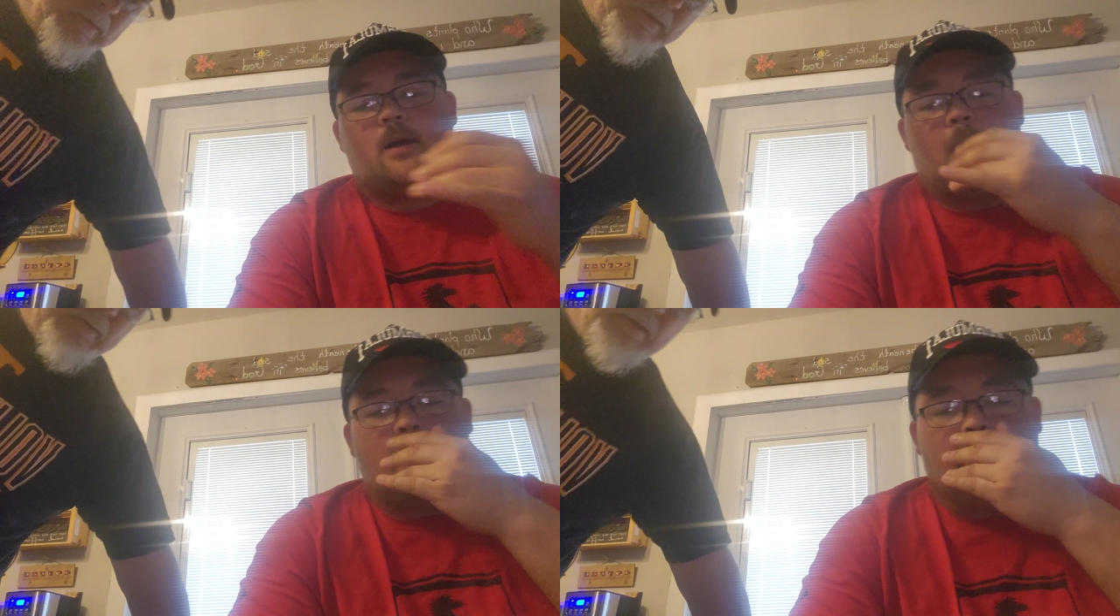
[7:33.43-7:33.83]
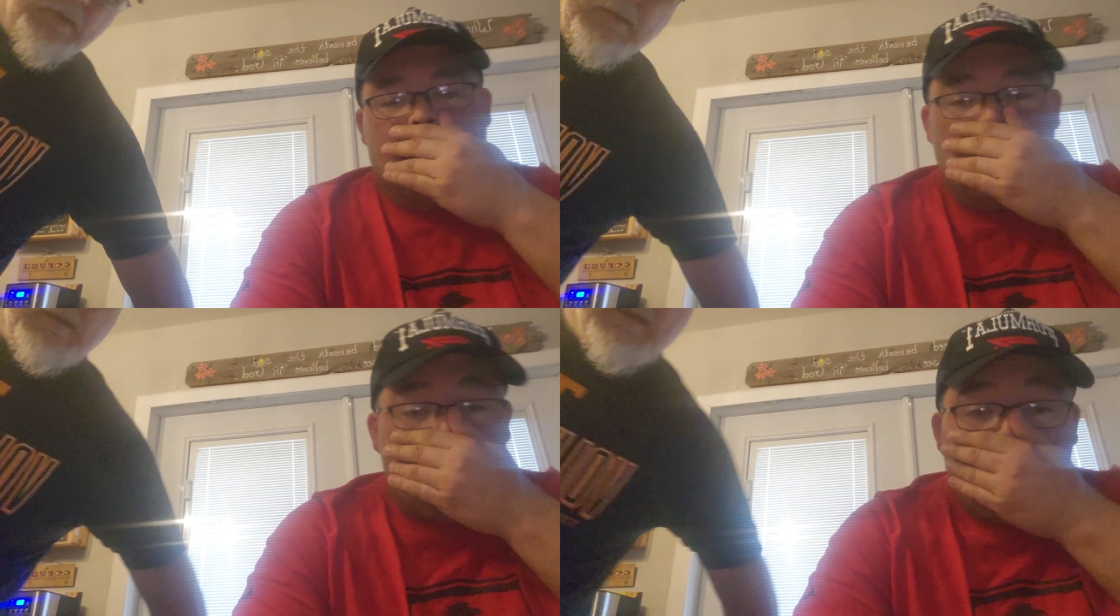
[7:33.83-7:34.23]

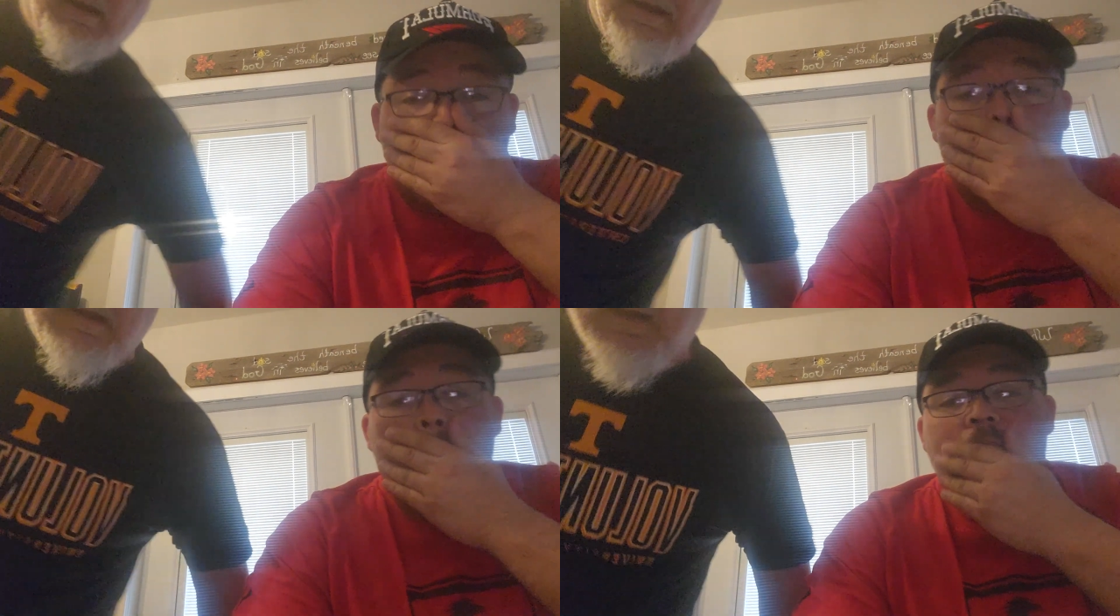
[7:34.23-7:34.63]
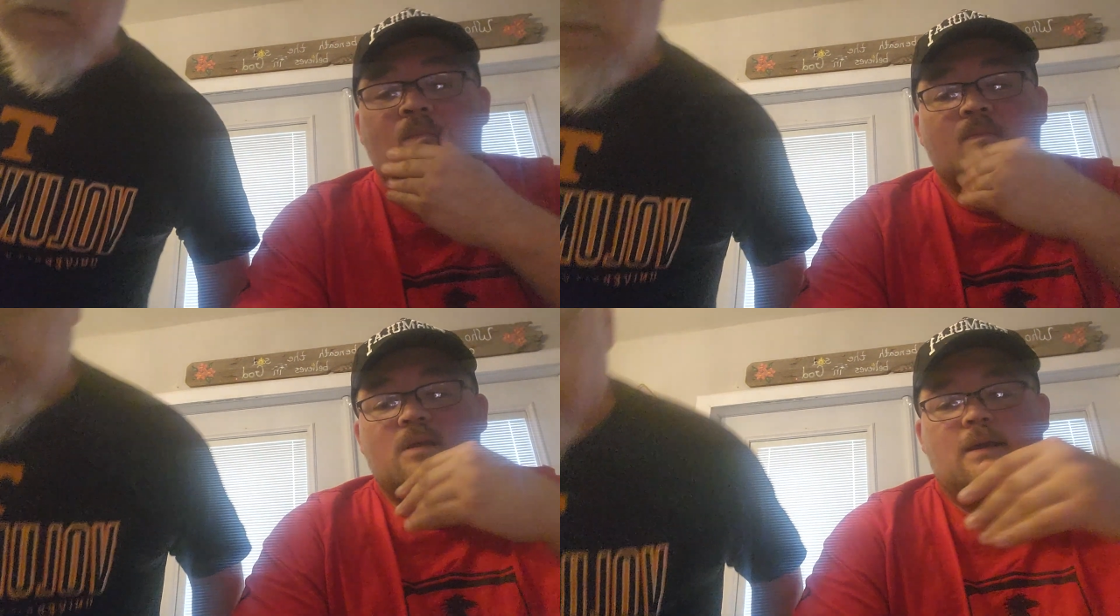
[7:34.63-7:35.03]
And
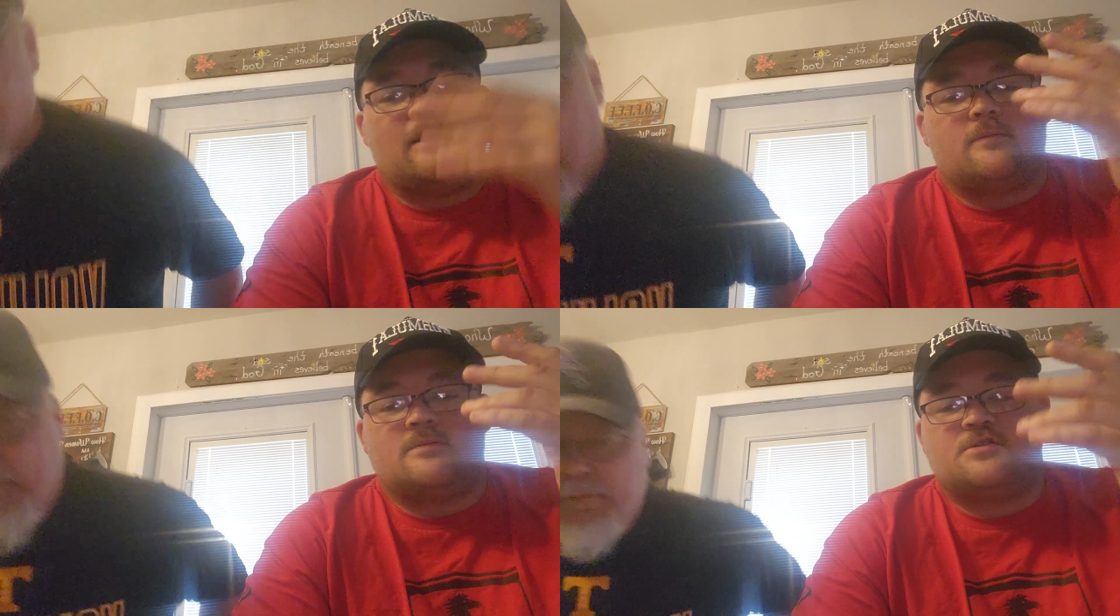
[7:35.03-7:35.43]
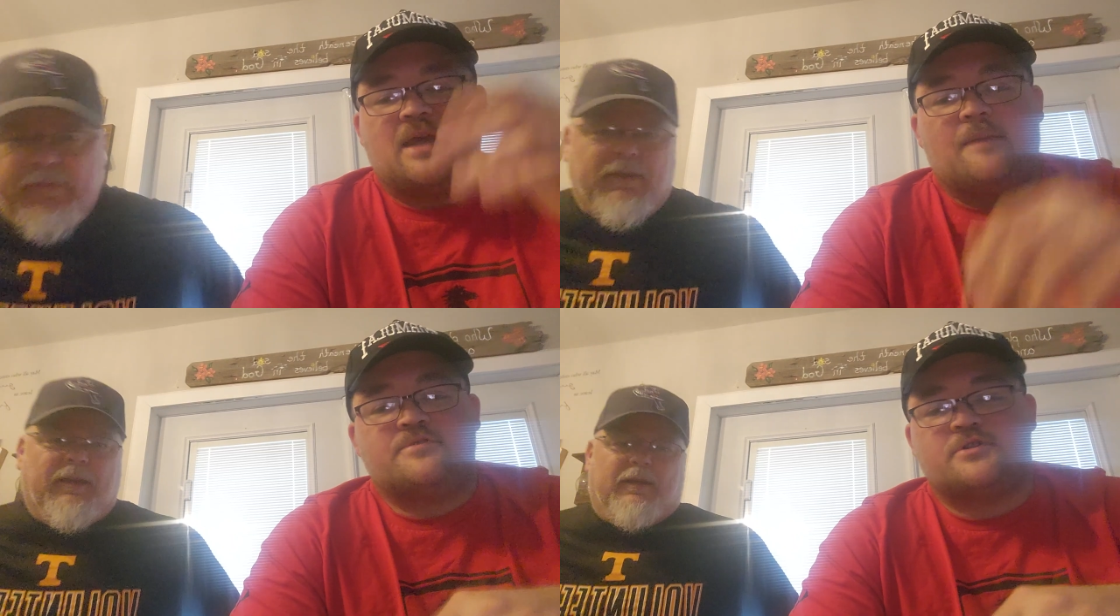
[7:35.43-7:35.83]
James